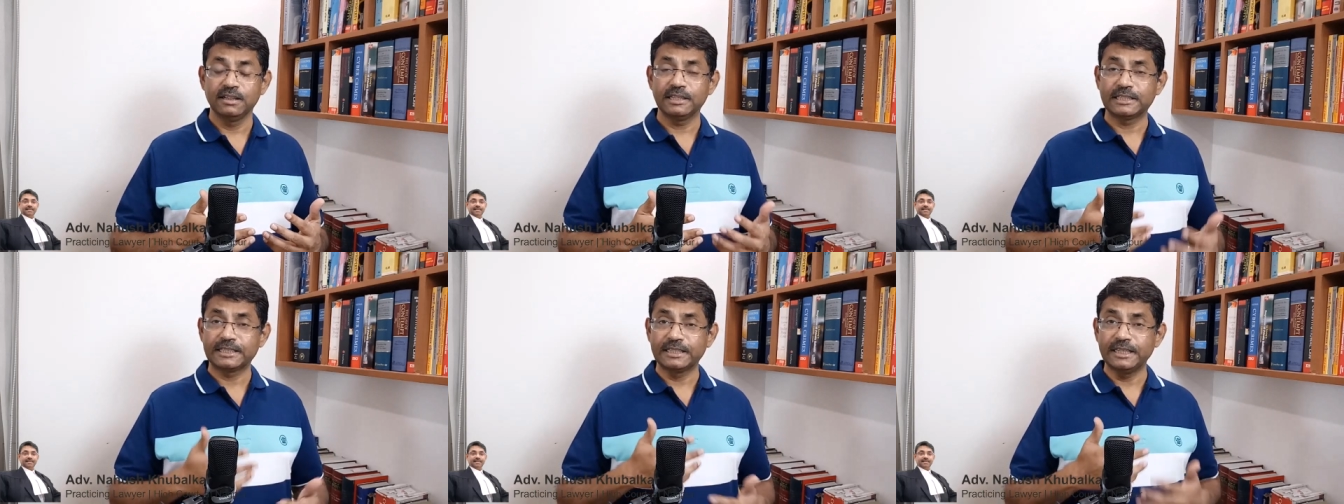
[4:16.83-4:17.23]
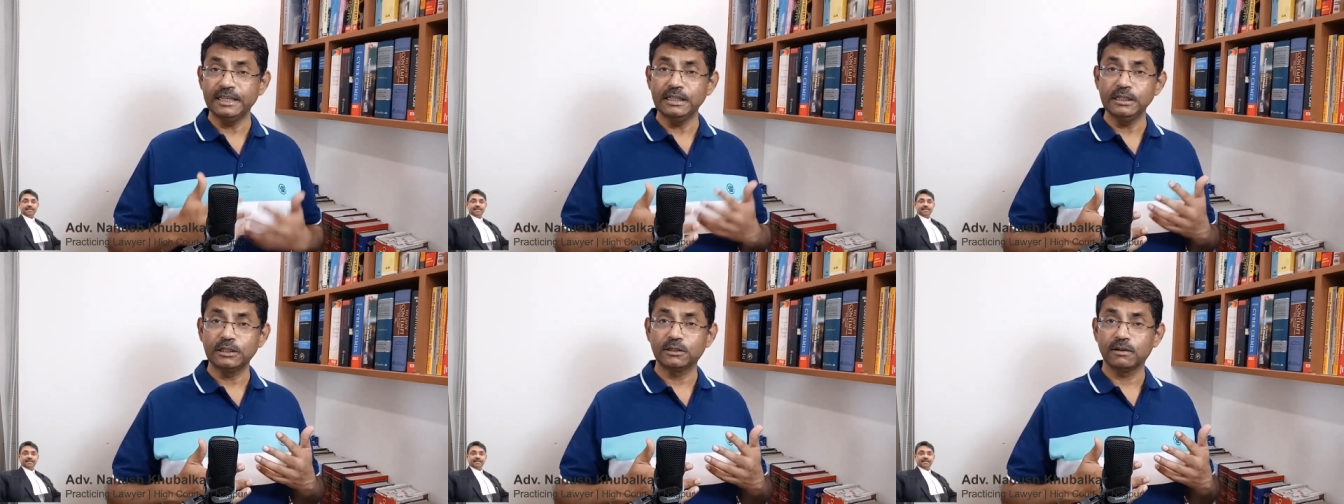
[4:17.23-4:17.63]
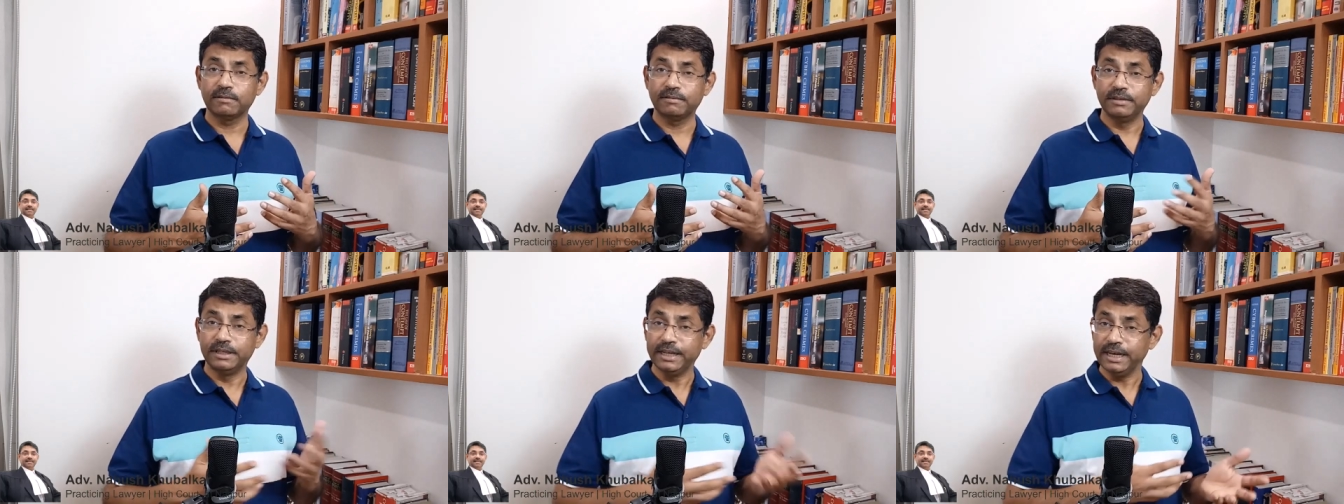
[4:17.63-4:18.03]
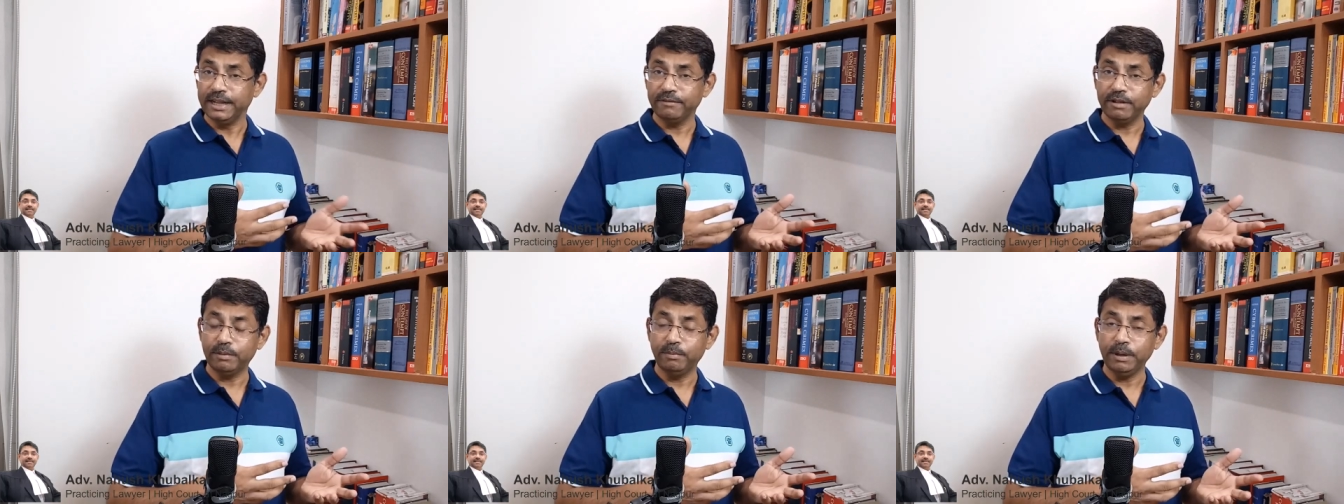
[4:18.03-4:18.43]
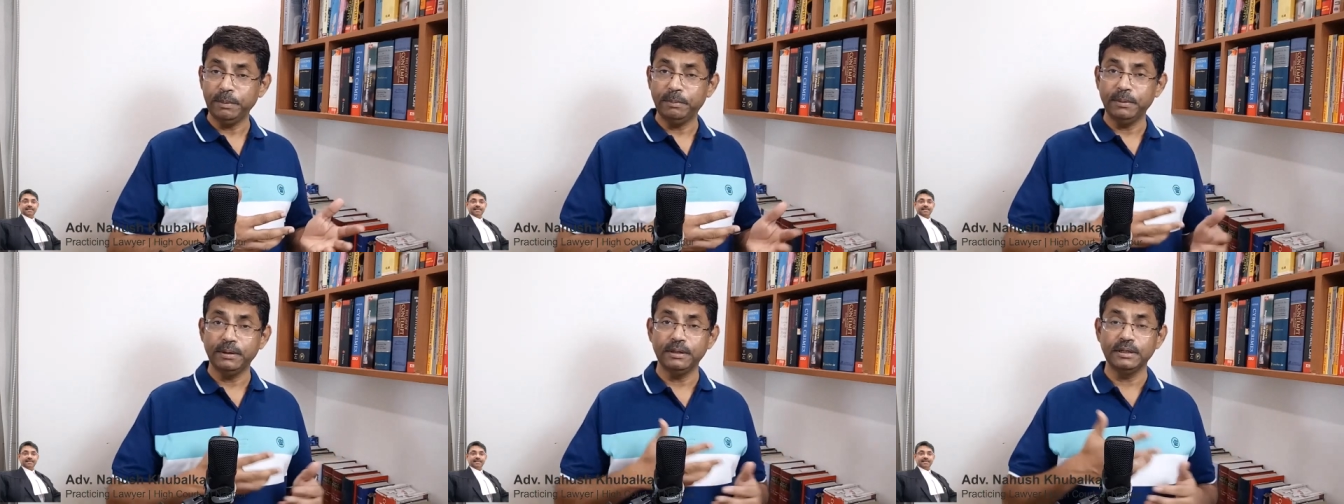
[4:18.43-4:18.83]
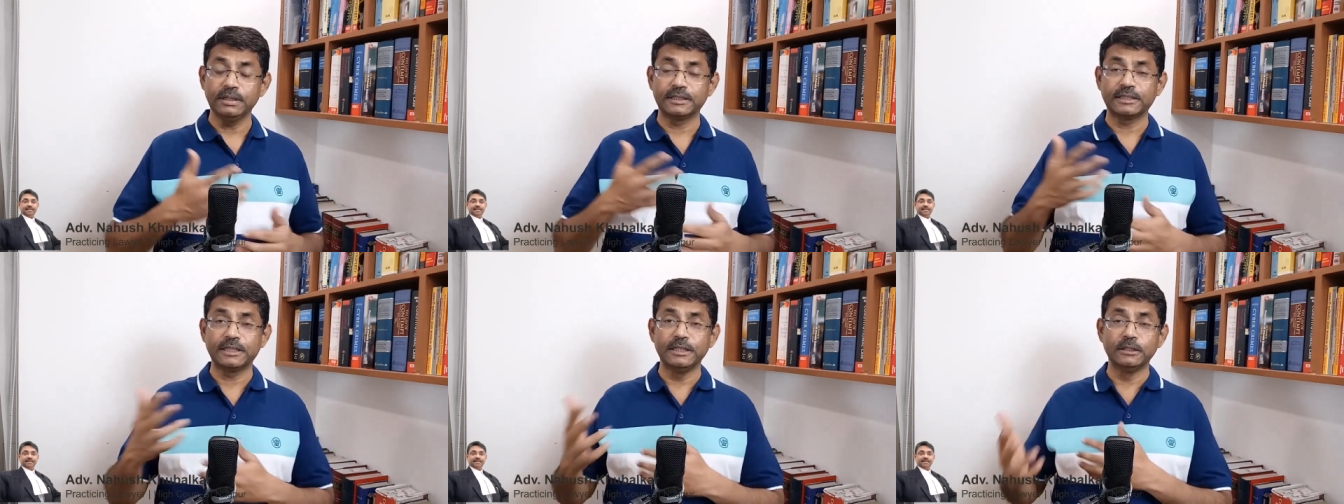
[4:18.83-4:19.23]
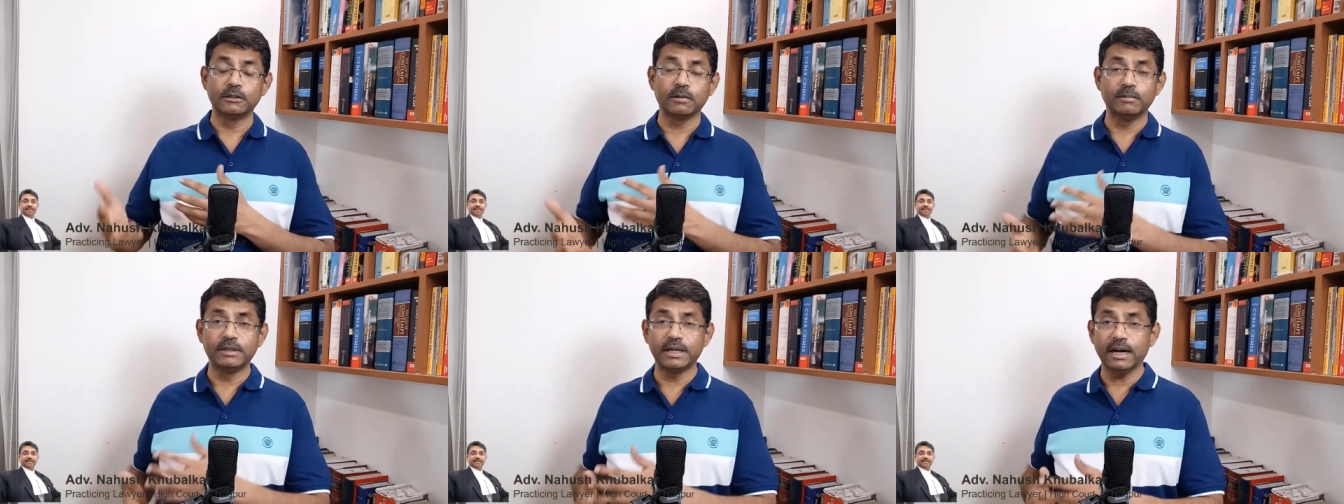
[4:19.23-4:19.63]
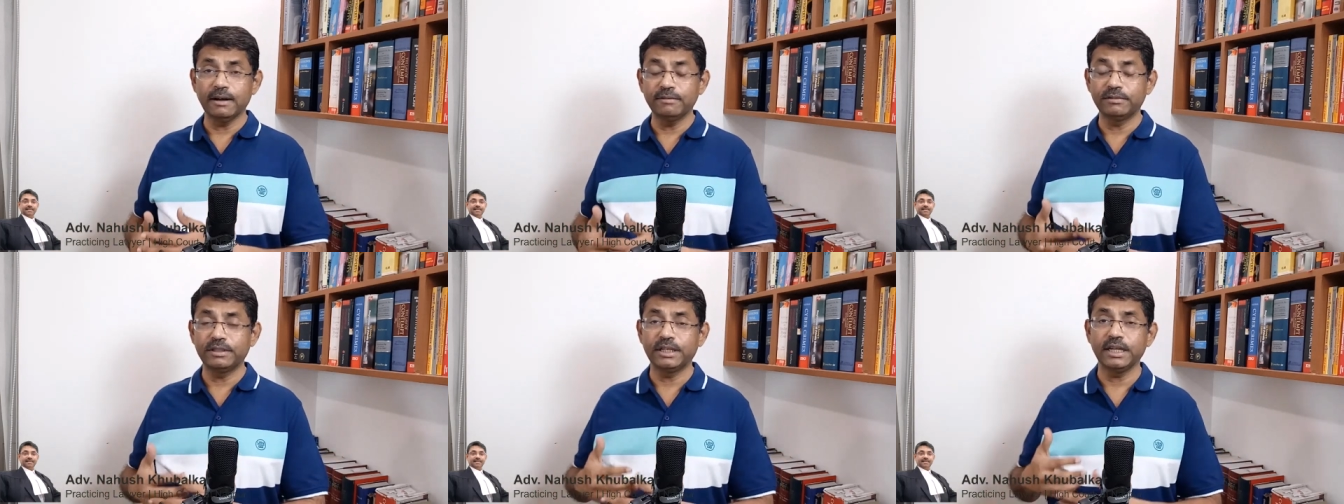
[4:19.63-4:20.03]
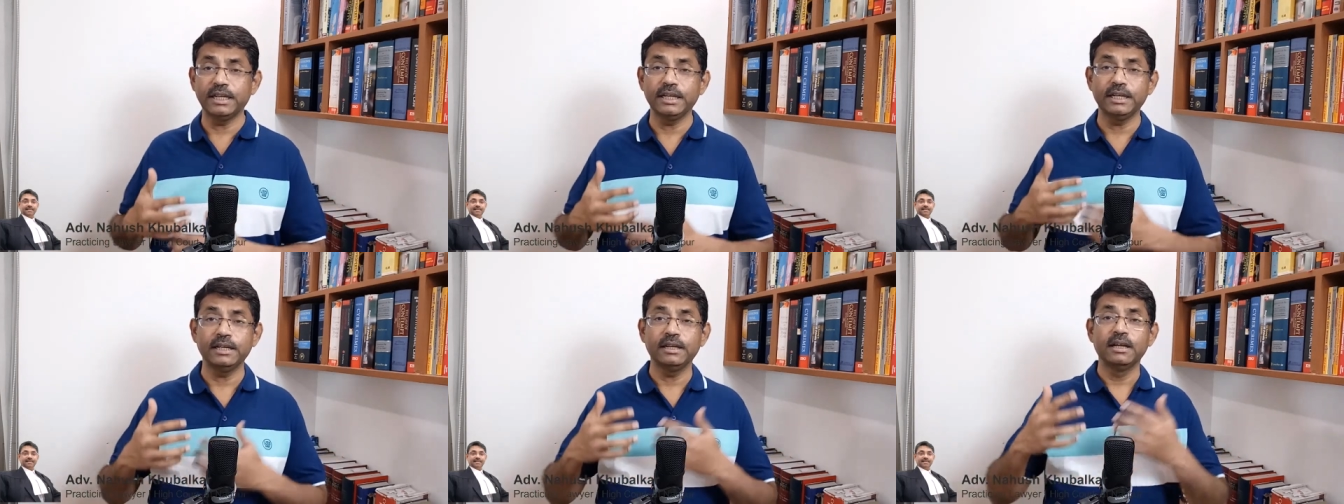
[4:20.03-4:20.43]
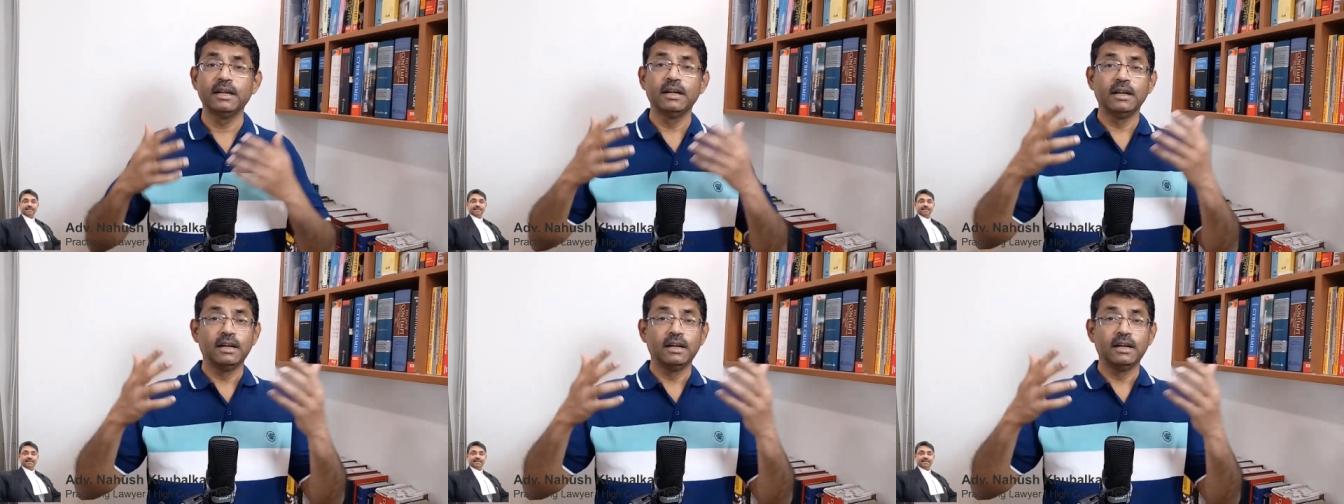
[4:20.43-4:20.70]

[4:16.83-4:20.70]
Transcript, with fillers: the skills of dealing with people, the skills of drafting,